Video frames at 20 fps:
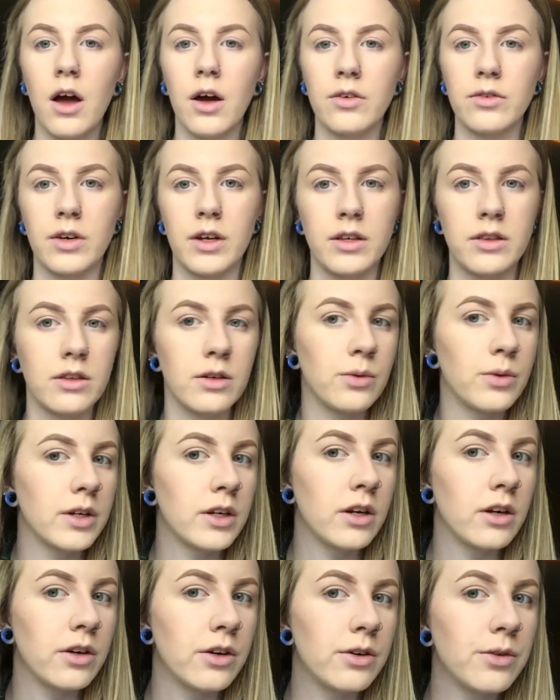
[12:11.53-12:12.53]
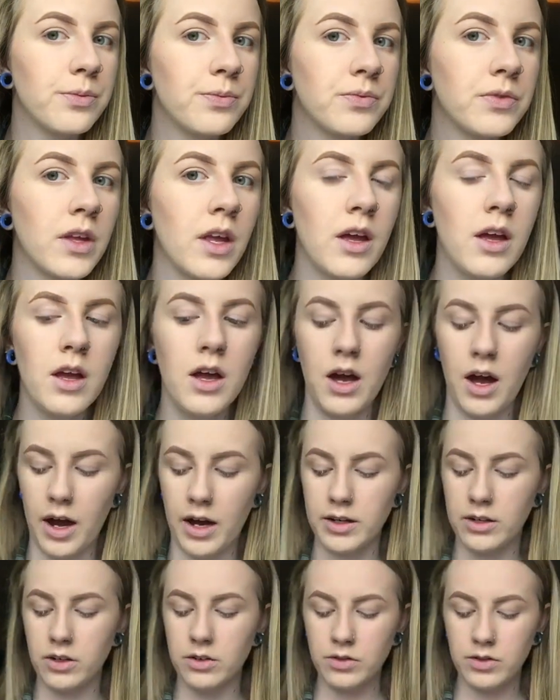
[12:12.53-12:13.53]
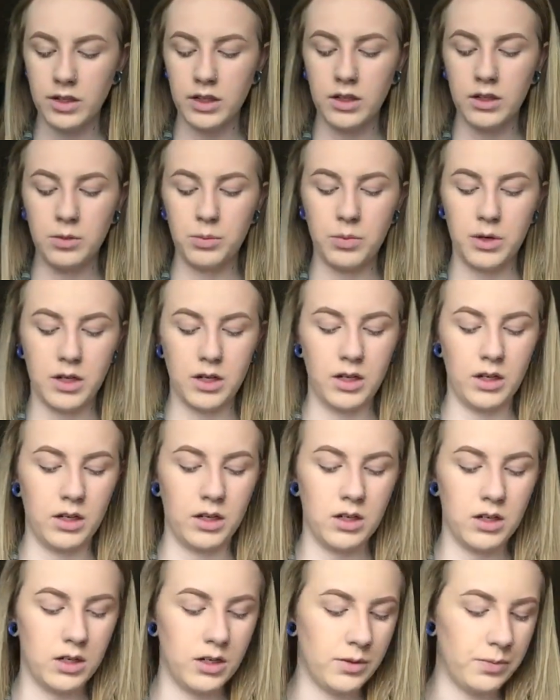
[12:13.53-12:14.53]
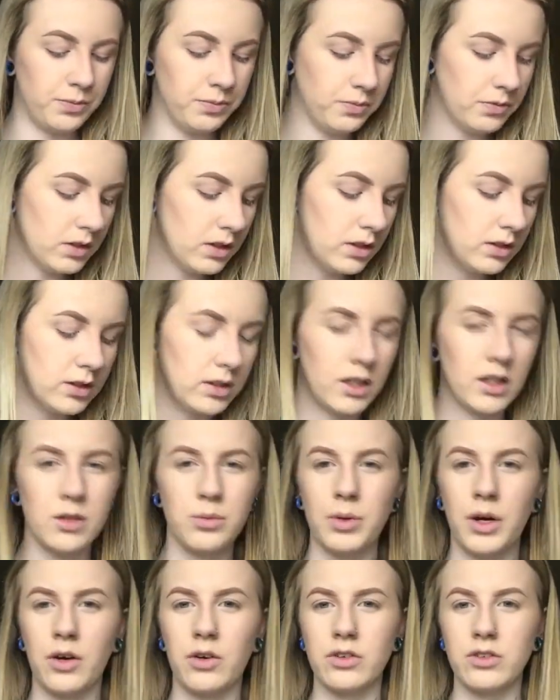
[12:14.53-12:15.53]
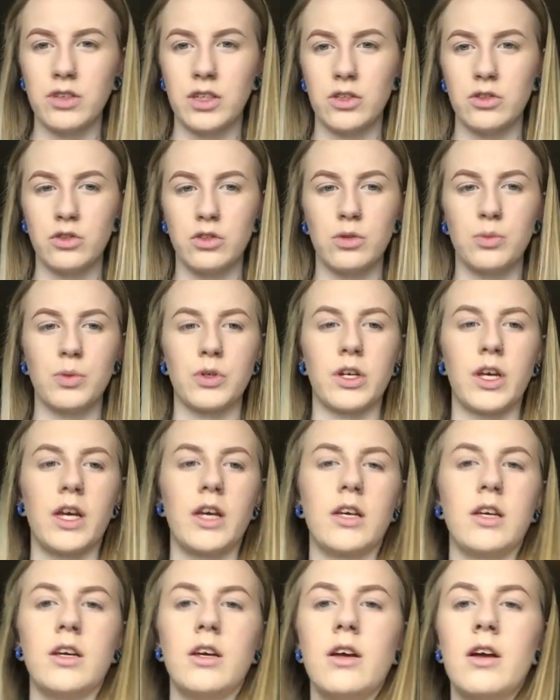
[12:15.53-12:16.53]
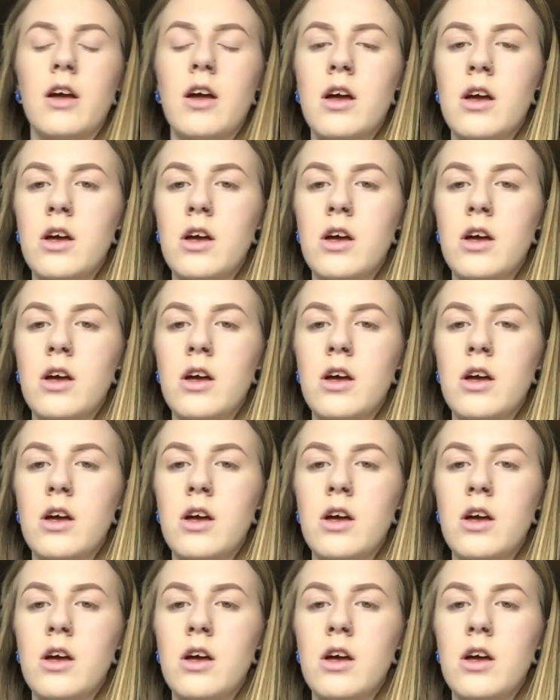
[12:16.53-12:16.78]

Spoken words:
Alright, there we go. I don't like my setting powder like super cakey,